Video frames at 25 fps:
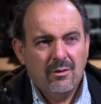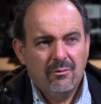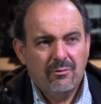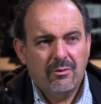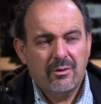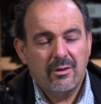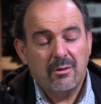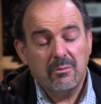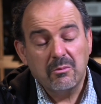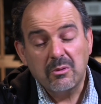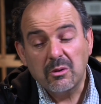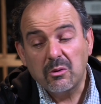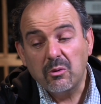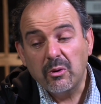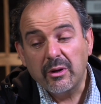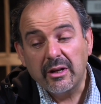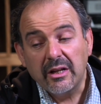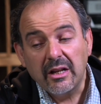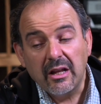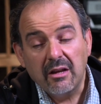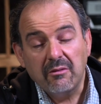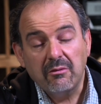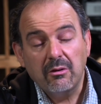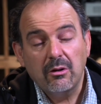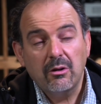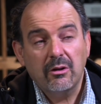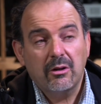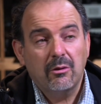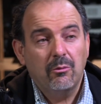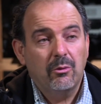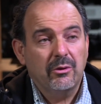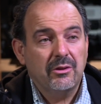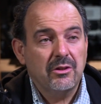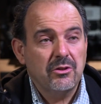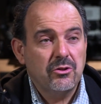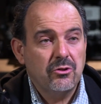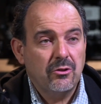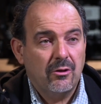for them to quickly have a look at
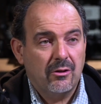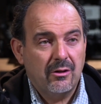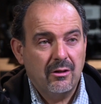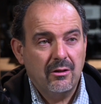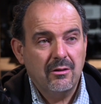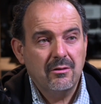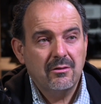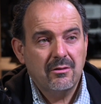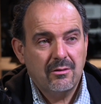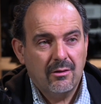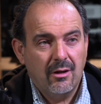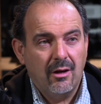what the shot is.